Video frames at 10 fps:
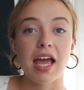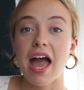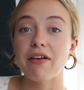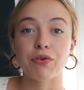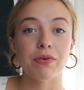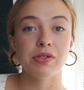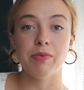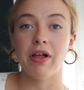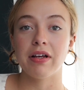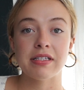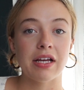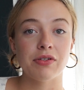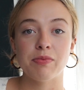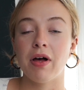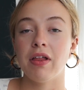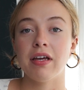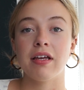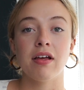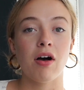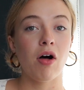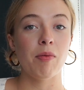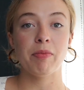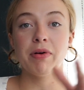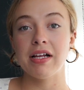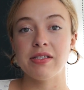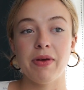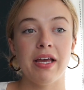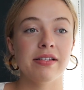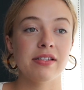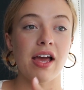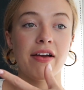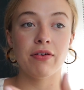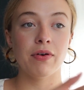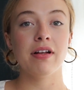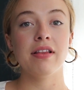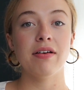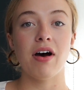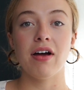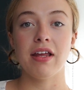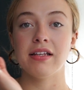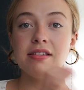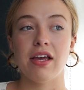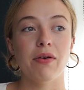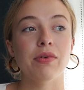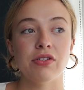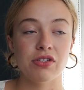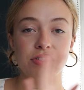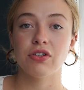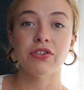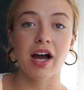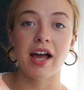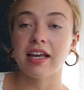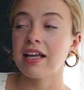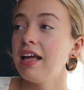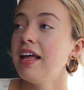Everyone was bawling. Sage was bawling. All my bridesmaids, everyone in the audience was just crying.